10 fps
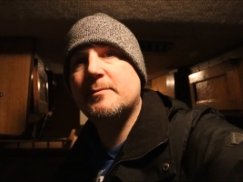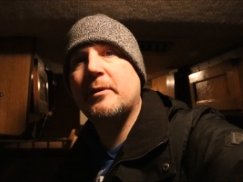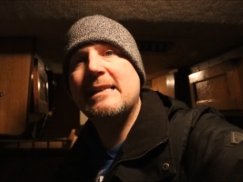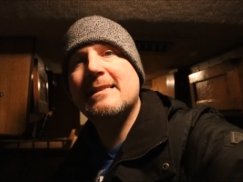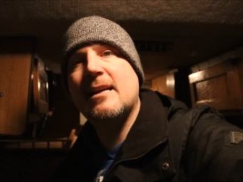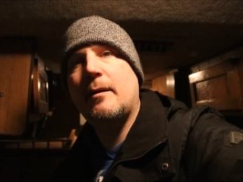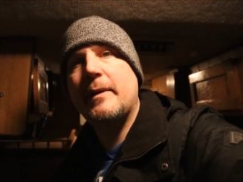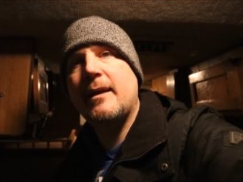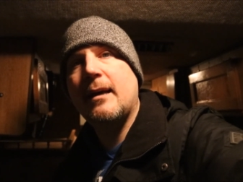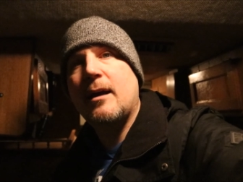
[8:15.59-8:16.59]
Please tell
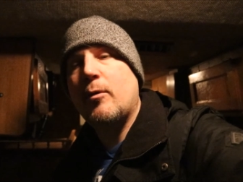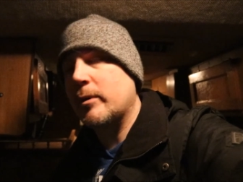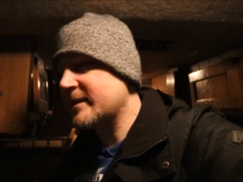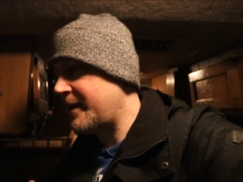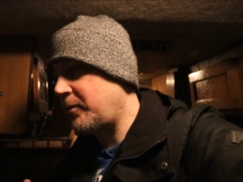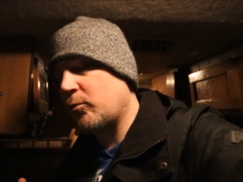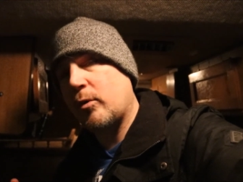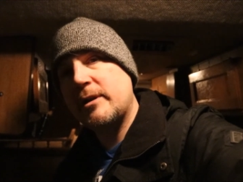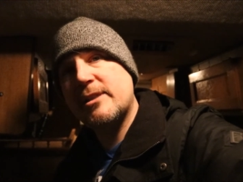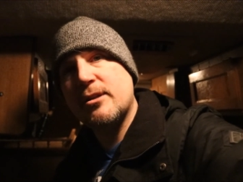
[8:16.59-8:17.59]
me what type of
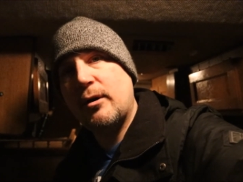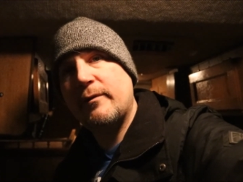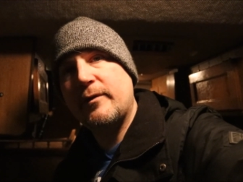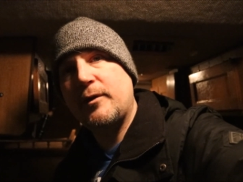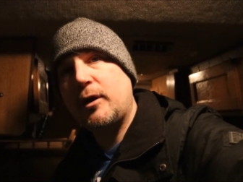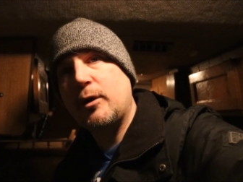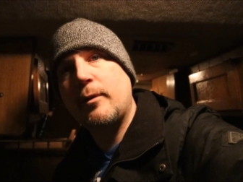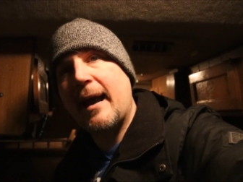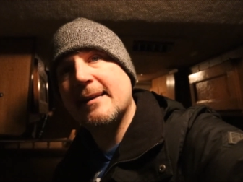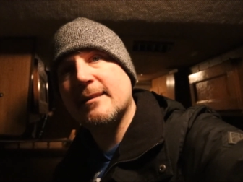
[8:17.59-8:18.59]
wood stove you
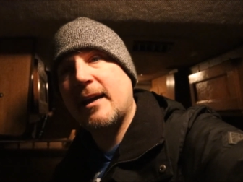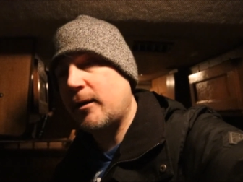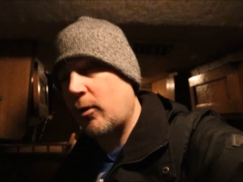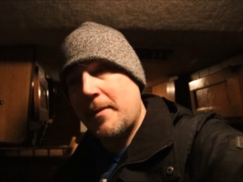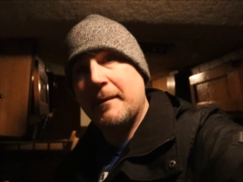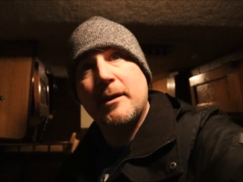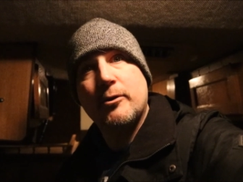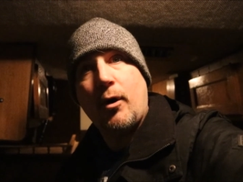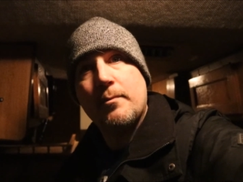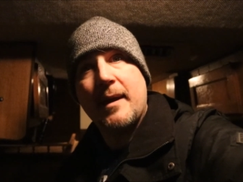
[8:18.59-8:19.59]
guys like, or maybe you don't.